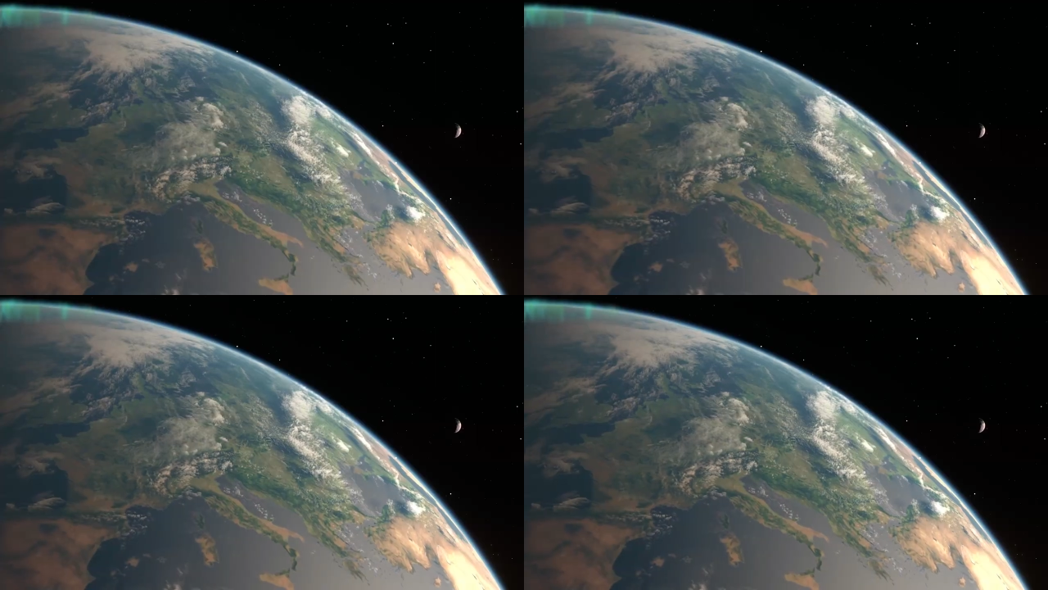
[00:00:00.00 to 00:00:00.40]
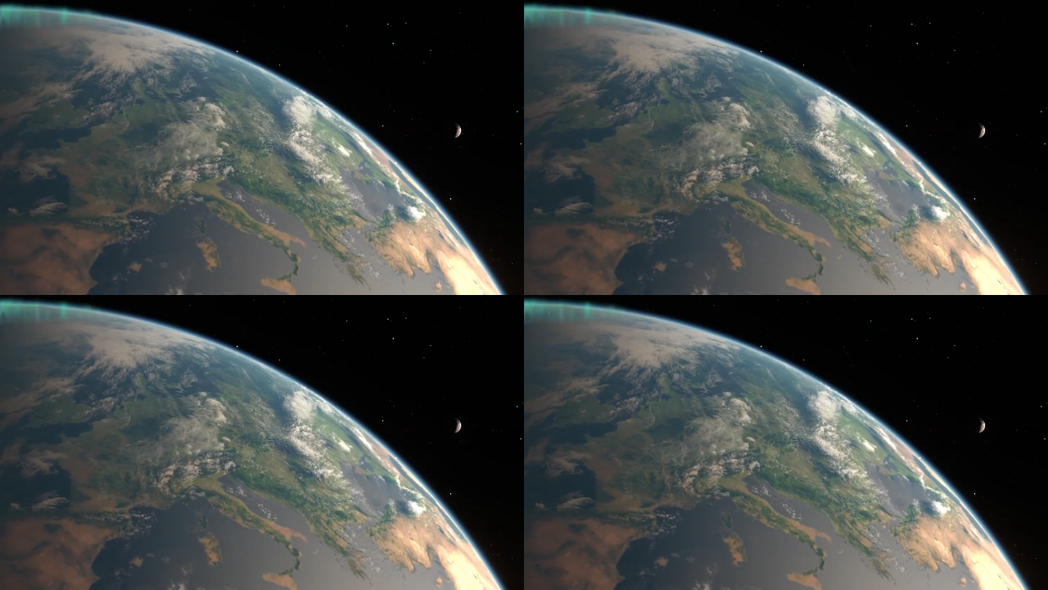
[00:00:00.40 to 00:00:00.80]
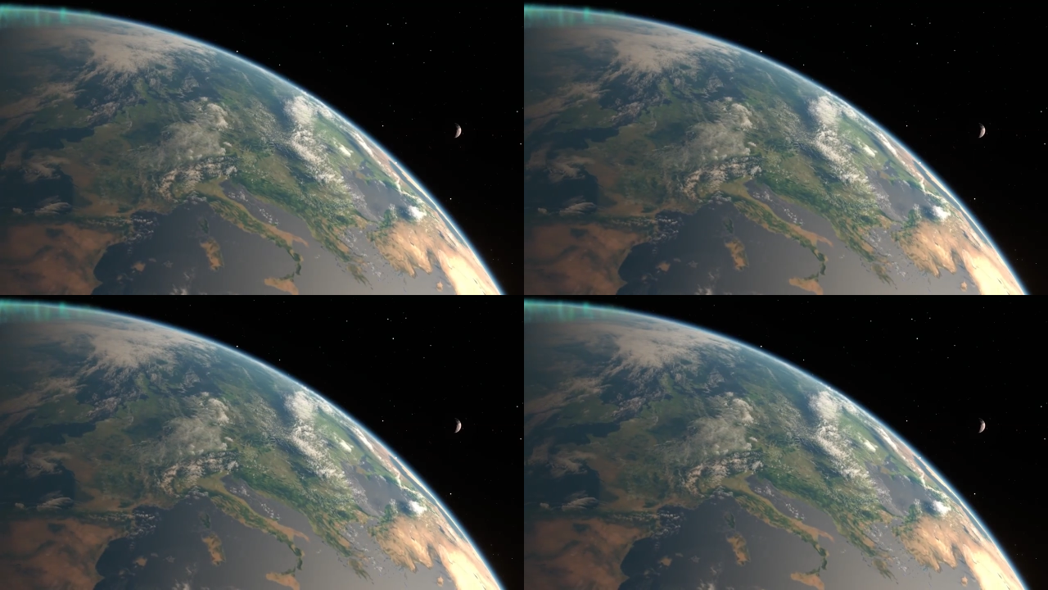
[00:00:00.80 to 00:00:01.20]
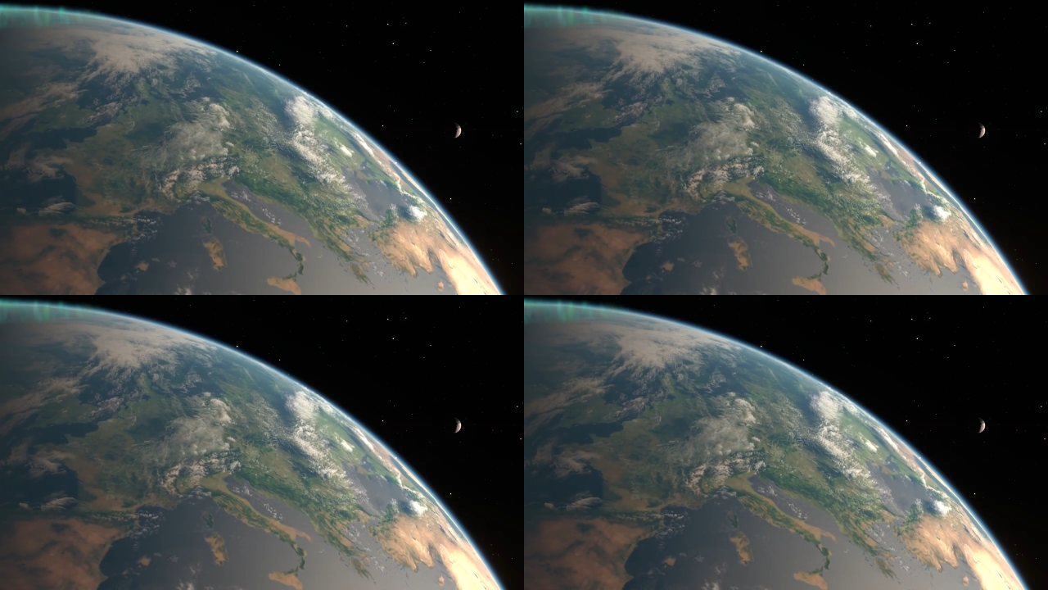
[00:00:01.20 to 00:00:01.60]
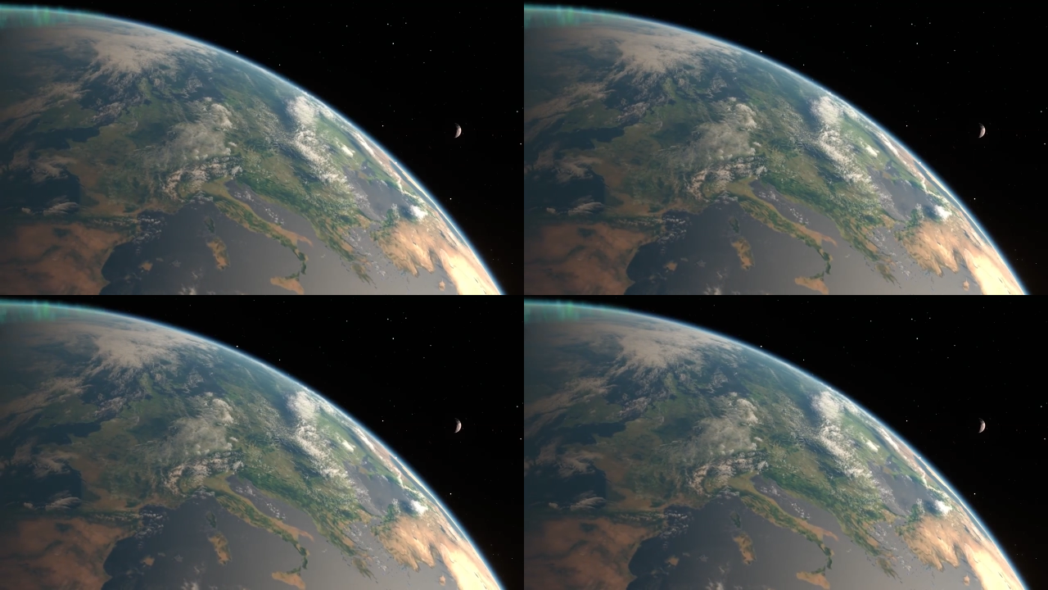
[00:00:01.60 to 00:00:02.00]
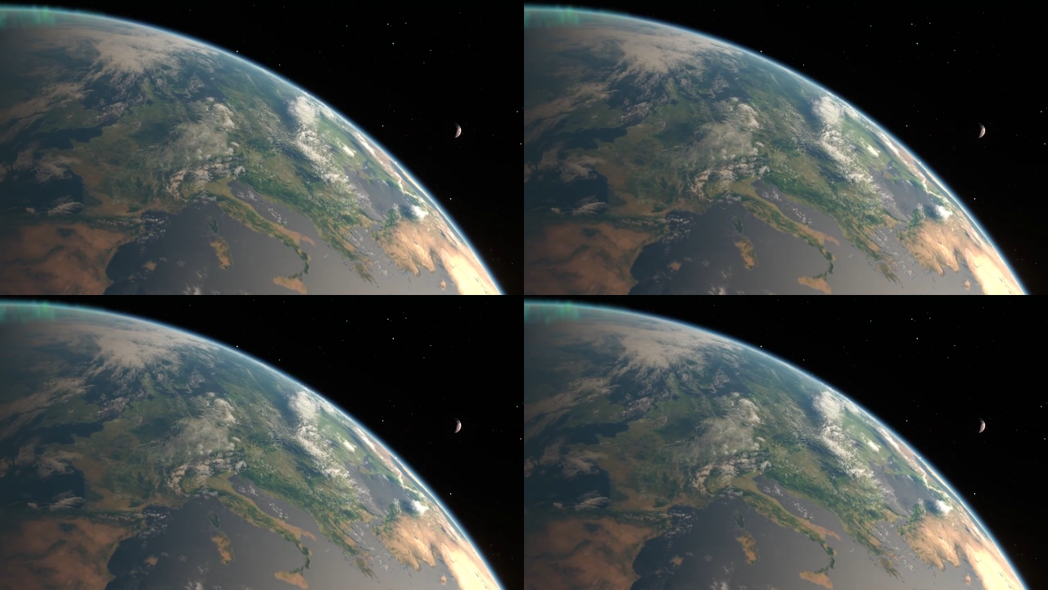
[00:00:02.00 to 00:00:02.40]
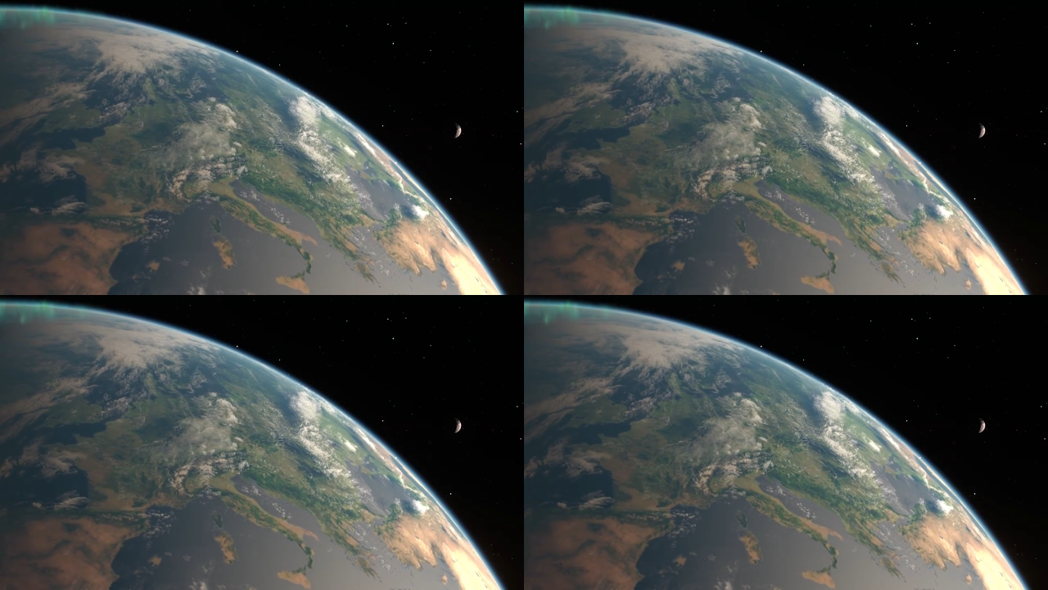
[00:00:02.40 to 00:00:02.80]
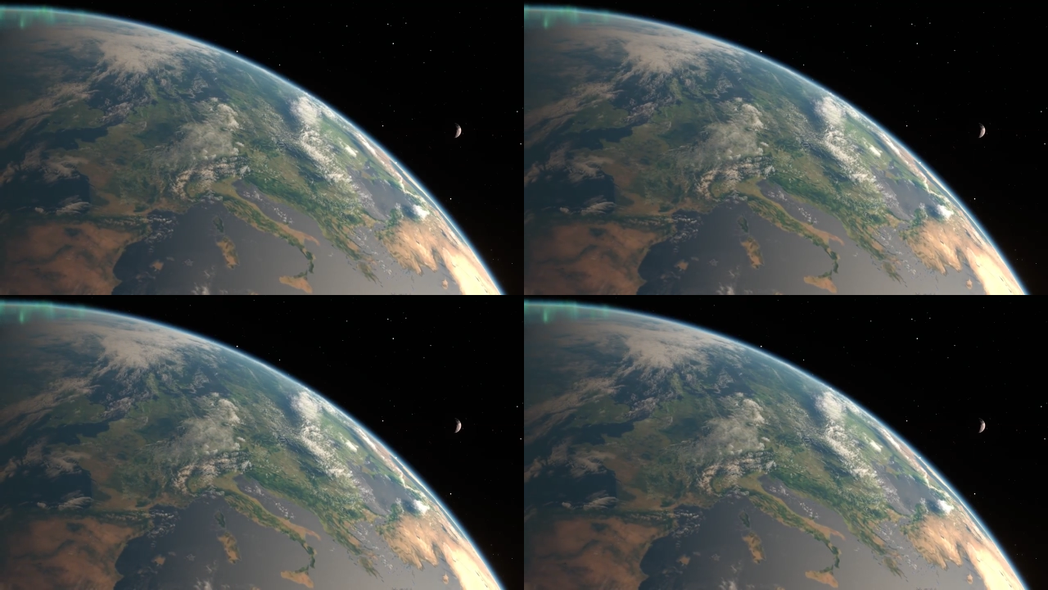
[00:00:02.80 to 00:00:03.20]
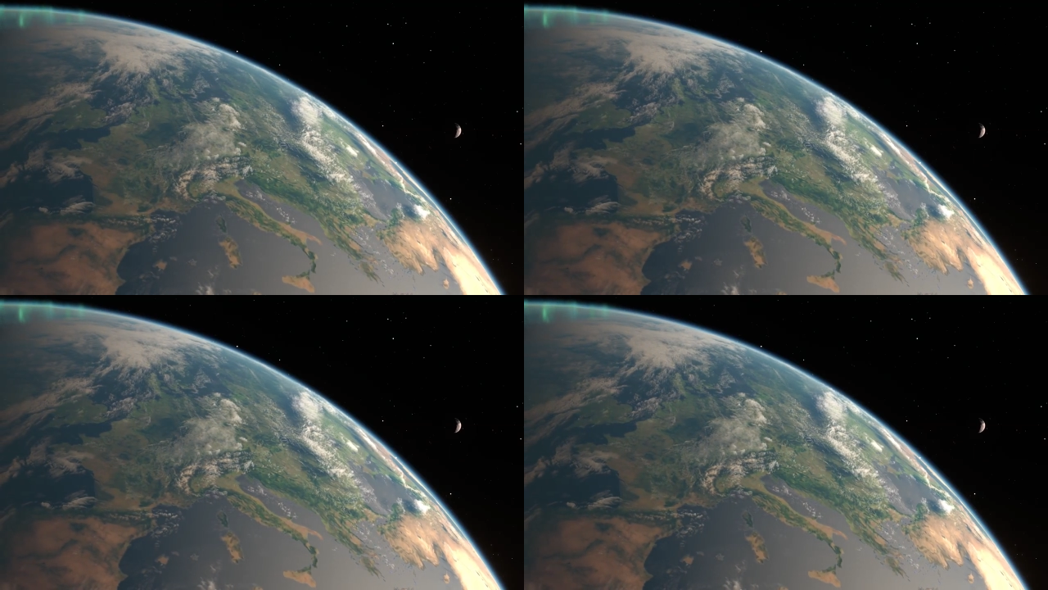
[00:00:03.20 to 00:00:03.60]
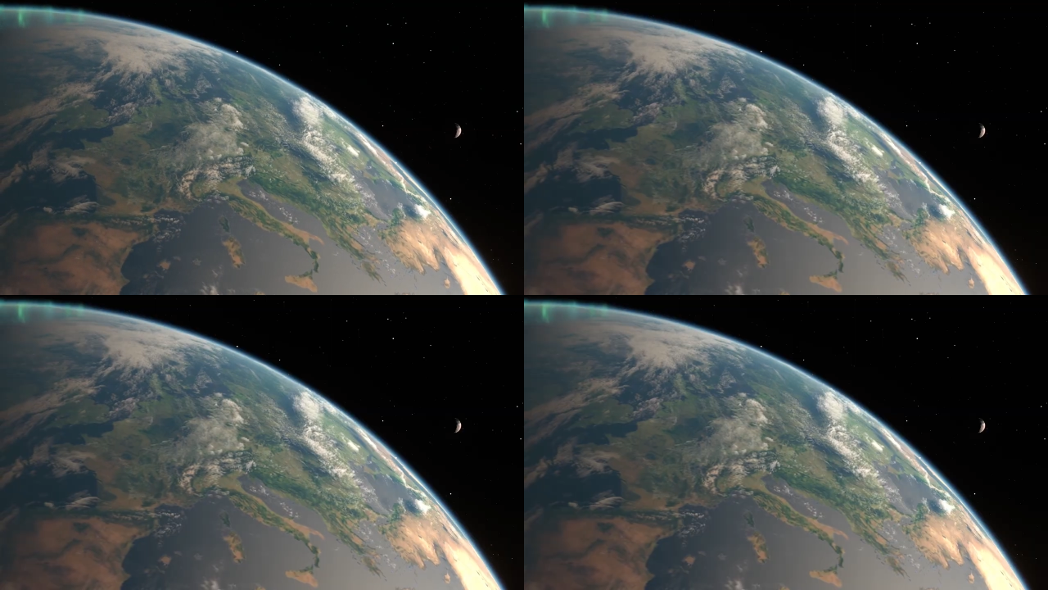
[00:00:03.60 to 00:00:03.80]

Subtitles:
[unreadable: no face in view]